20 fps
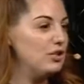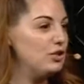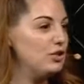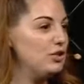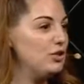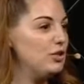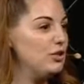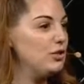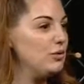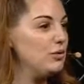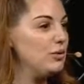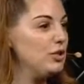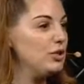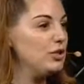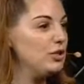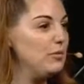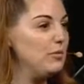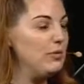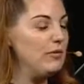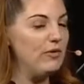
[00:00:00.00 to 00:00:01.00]
to
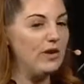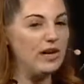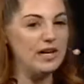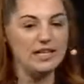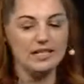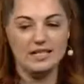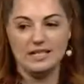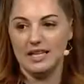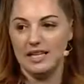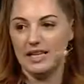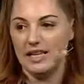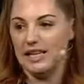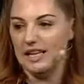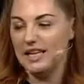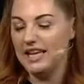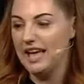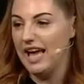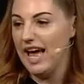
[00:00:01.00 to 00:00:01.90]
supervisor,